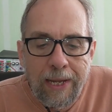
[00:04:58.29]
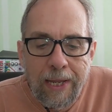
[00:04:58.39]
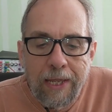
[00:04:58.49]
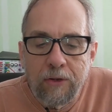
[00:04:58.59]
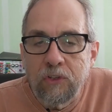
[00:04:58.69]

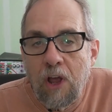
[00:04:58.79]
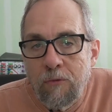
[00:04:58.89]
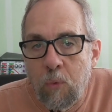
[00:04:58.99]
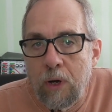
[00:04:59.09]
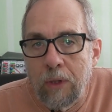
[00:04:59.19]
and a
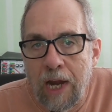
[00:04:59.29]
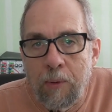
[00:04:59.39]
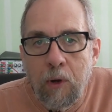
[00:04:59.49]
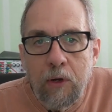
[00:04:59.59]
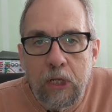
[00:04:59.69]
software
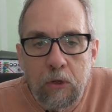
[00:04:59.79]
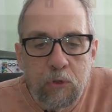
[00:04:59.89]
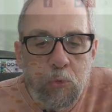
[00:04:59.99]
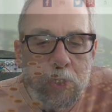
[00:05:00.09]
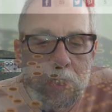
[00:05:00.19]
library to use with